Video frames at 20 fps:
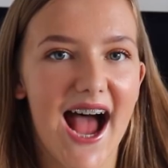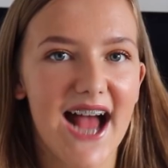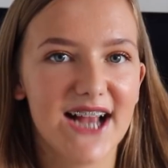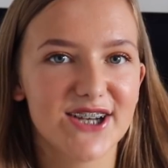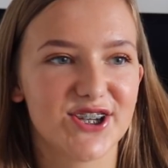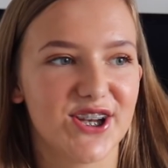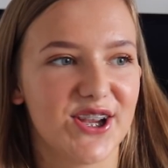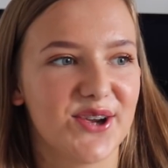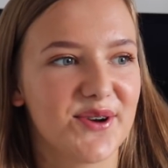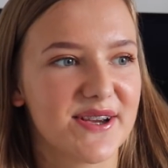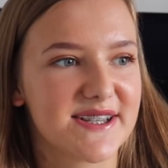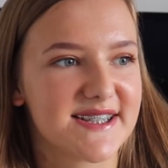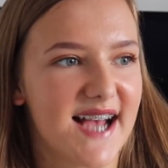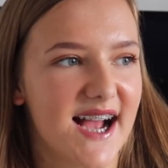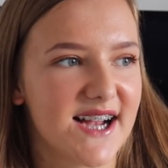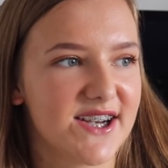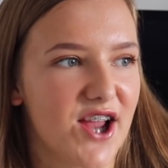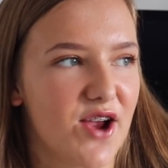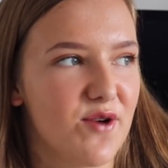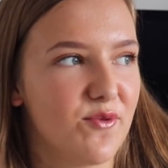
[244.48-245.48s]
Actually, quick
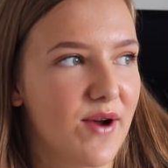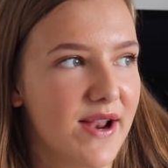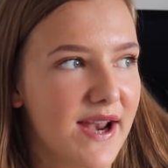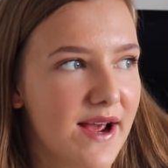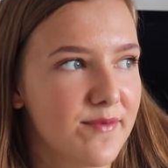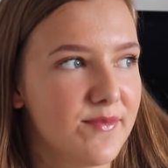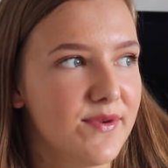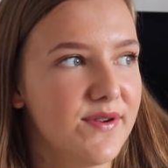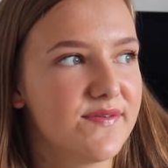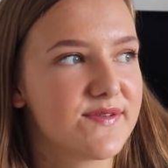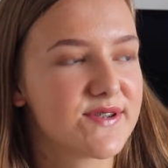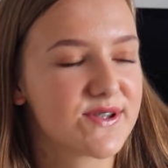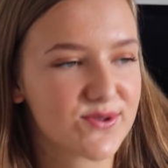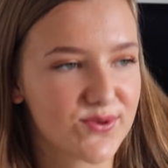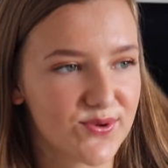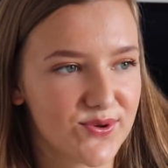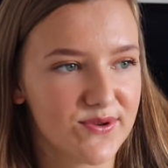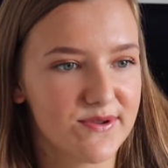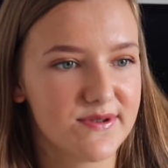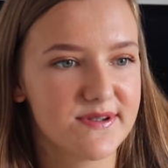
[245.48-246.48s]
side note, when I moved
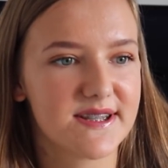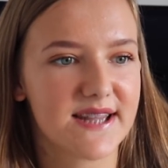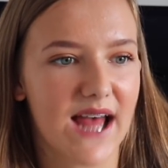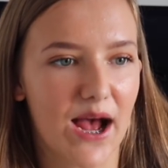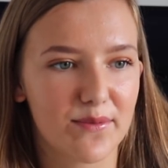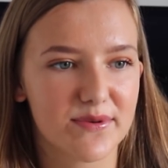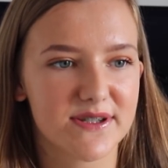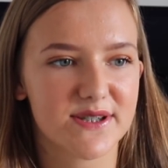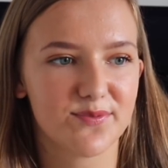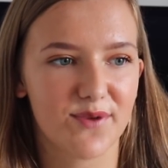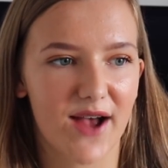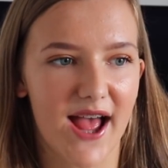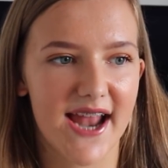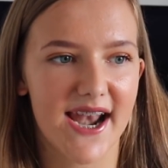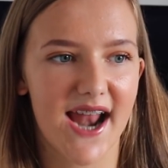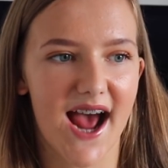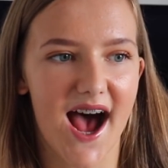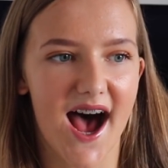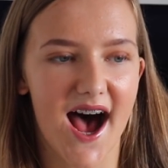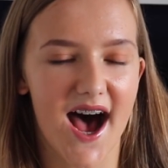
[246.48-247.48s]
schools, that was
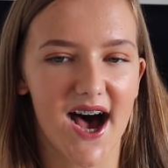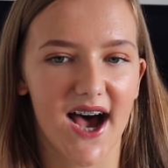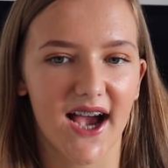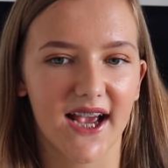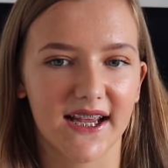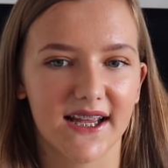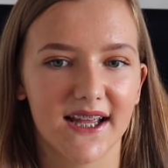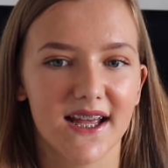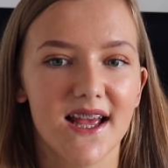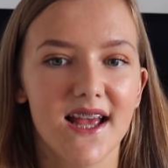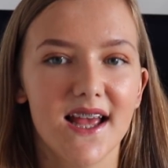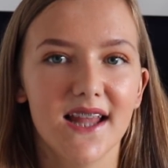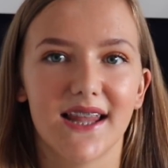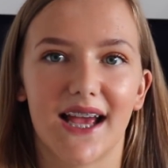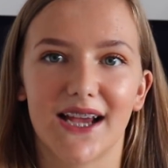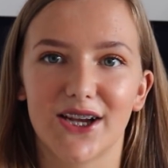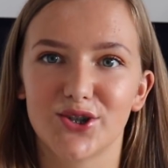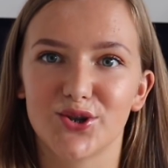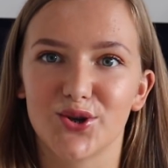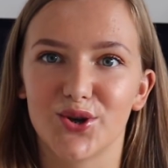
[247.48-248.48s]
when I,
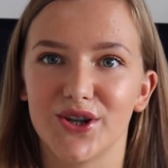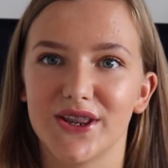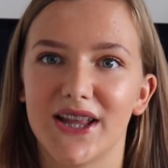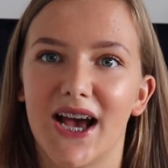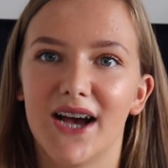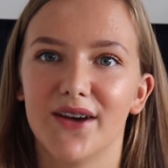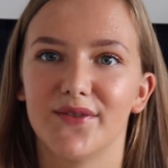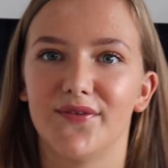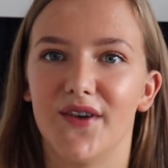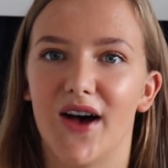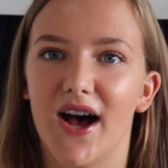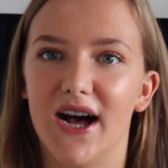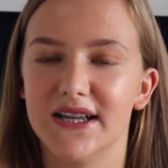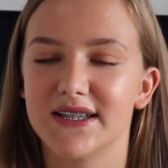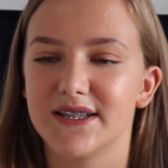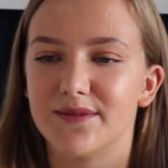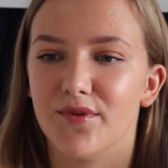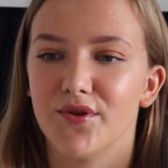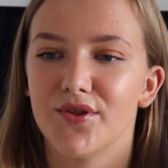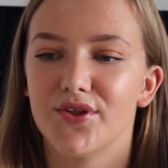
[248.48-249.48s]
like during that
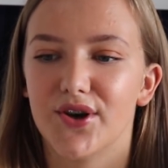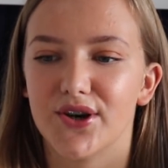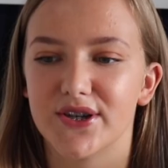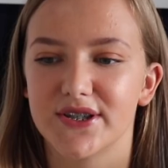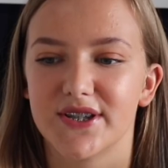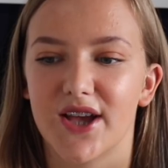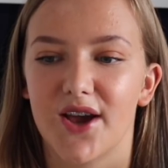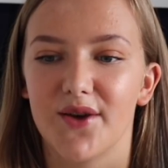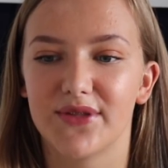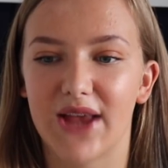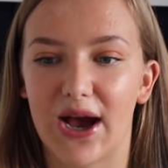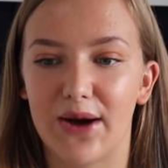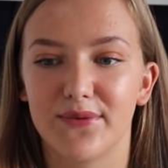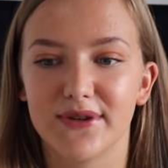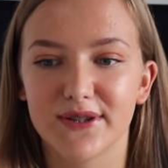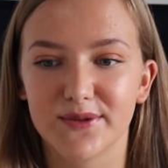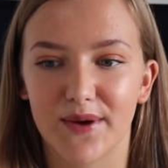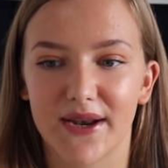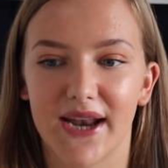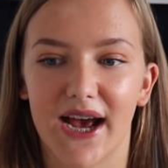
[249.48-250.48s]
first month or so, that
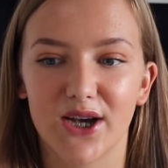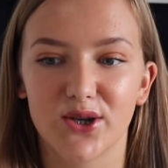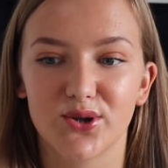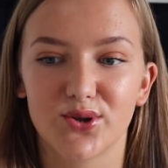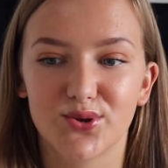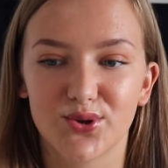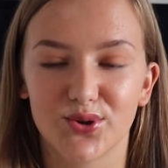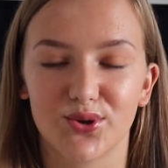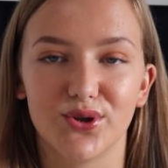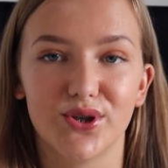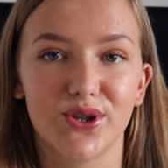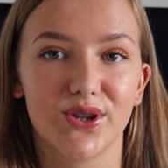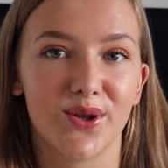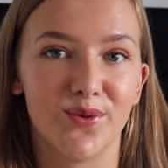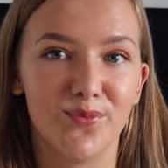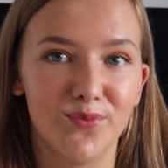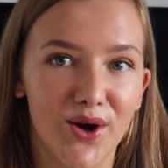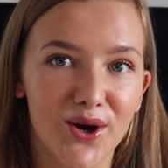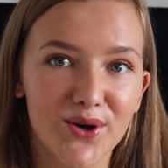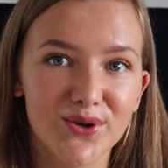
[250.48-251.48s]
was when I struggled
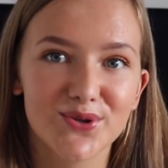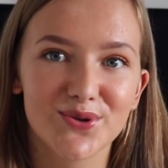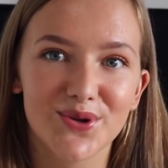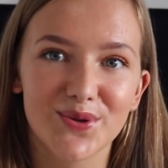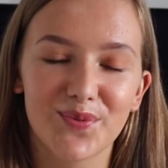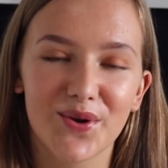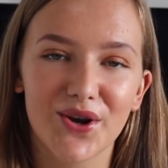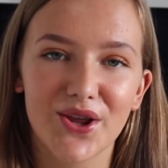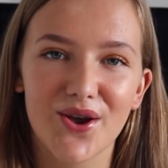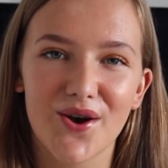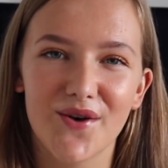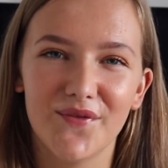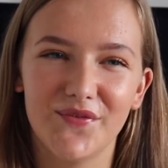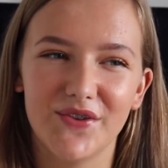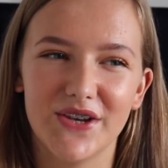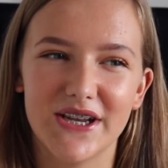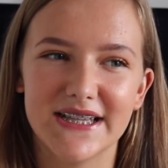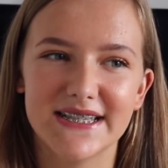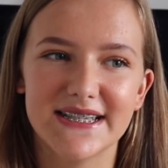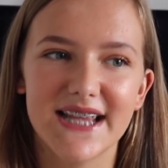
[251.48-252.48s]
the most with body
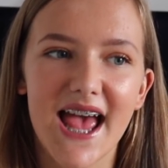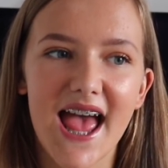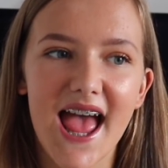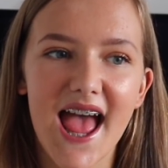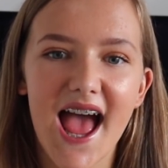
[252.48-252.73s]
confidence,